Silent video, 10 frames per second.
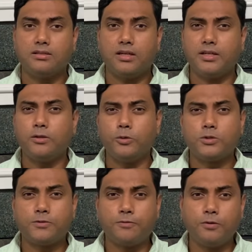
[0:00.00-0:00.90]
That
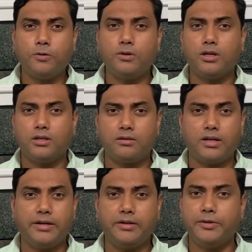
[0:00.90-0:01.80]
includes food,
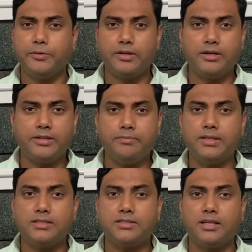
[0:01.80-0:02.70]
rent, utility
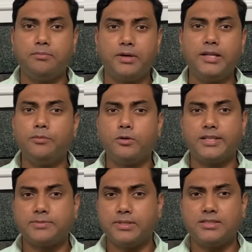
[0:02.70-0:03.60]
bills, and many more
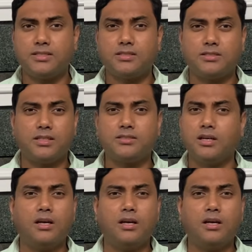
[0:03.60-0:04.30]
expenses such as